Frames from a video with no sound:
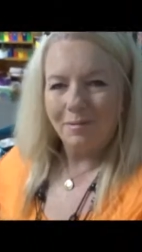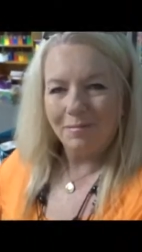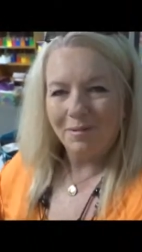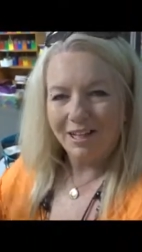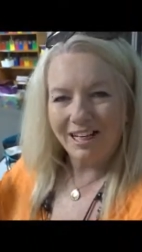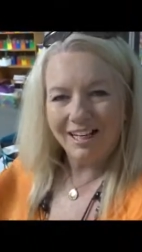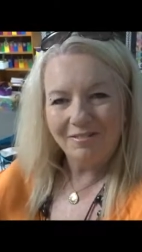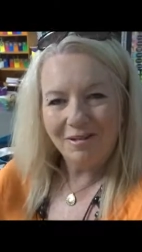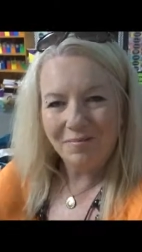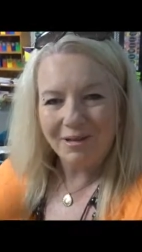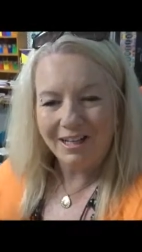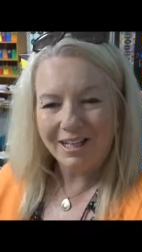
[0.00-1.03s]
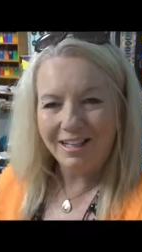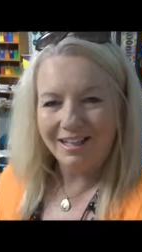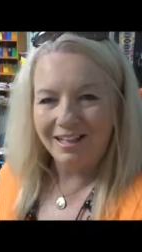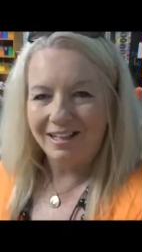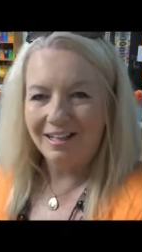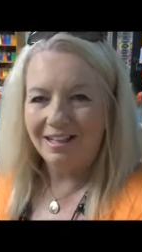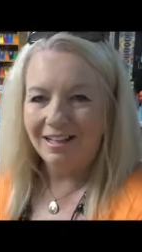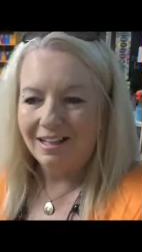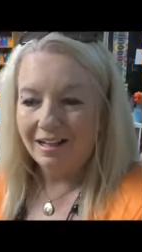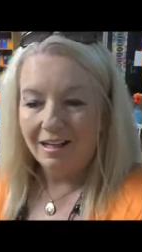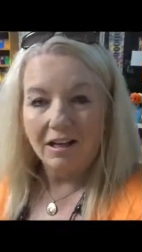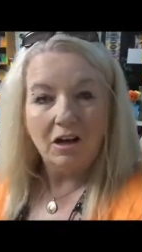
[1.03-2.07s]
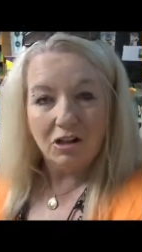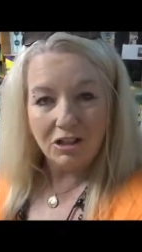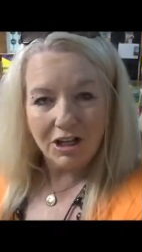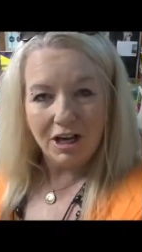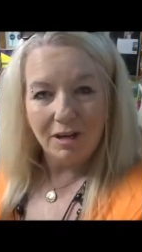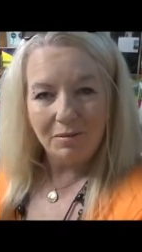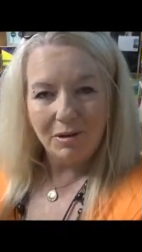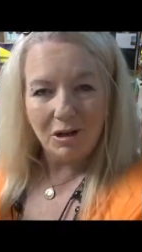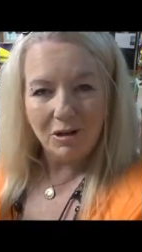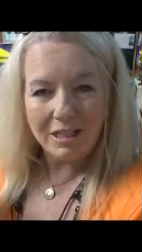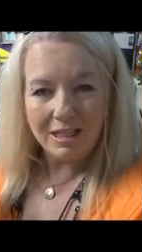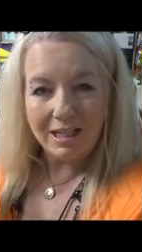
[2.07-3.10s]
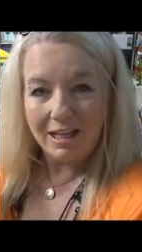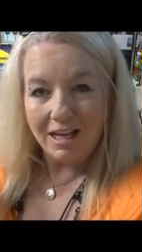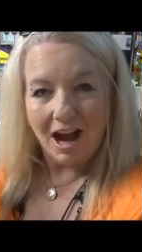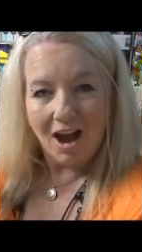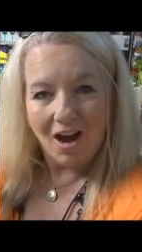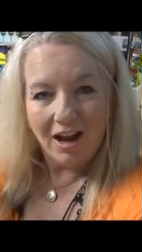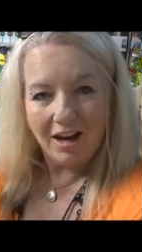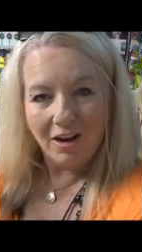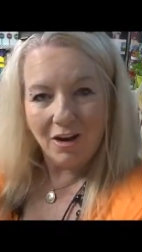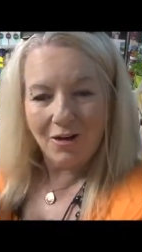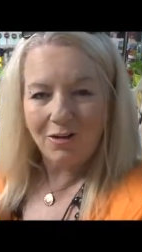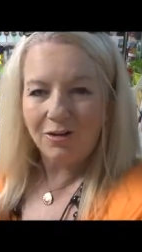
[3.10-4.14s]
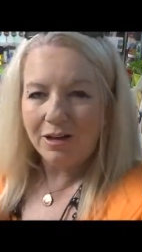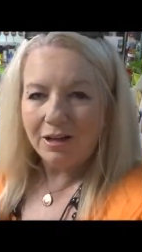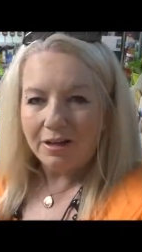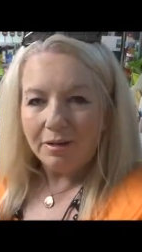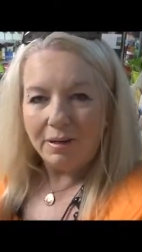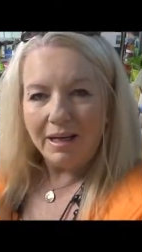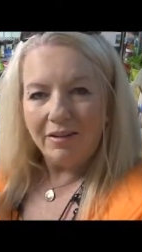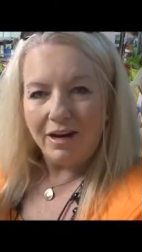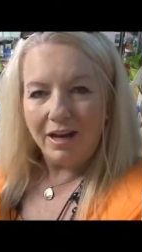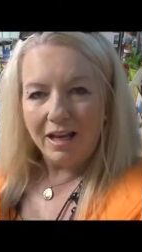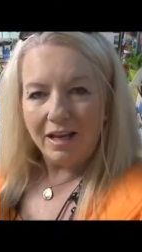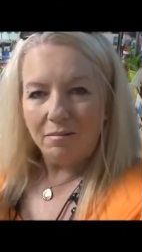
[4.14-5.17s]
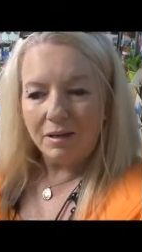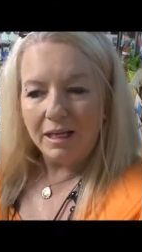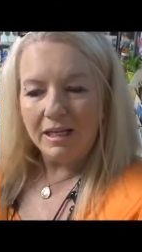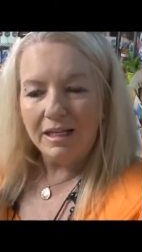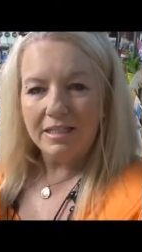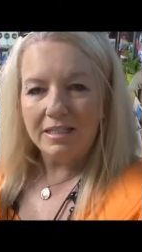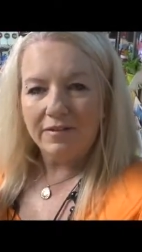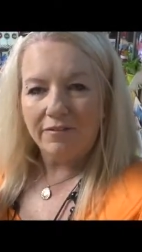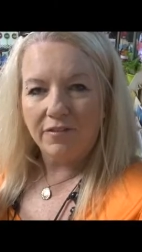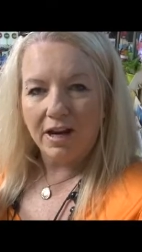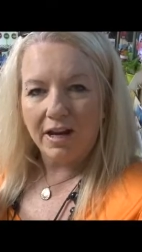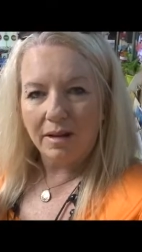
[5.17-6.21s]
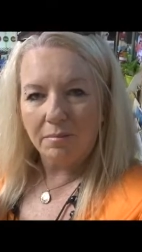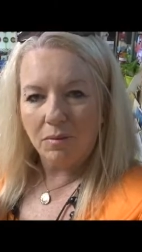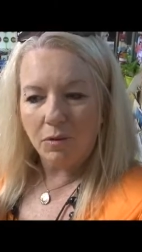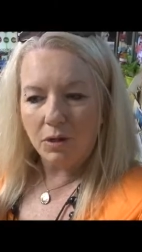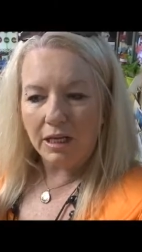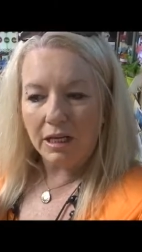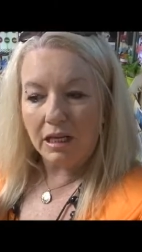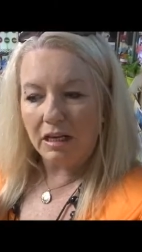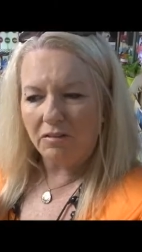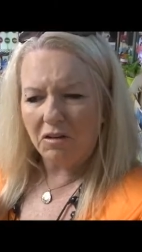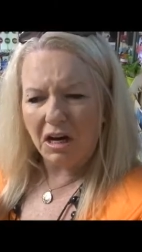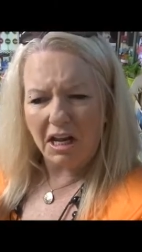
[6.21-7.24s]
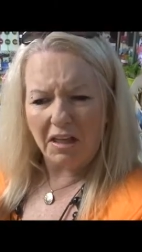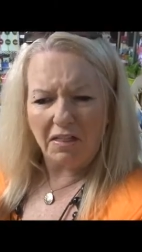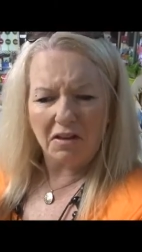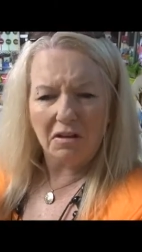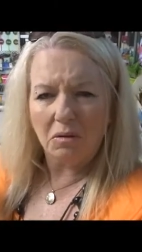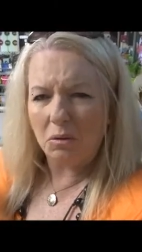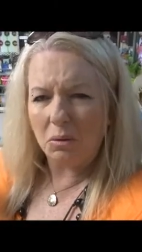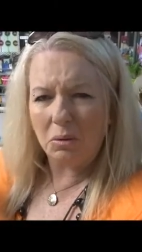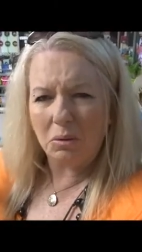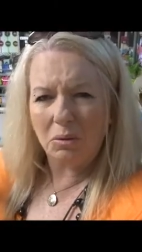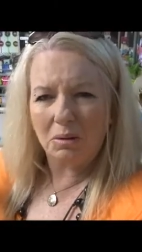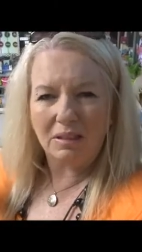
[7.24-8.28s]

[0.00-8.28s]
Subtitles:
Morning everybody. Long time no see, I know, but here I am. It is Friday morning, Friday the 15th,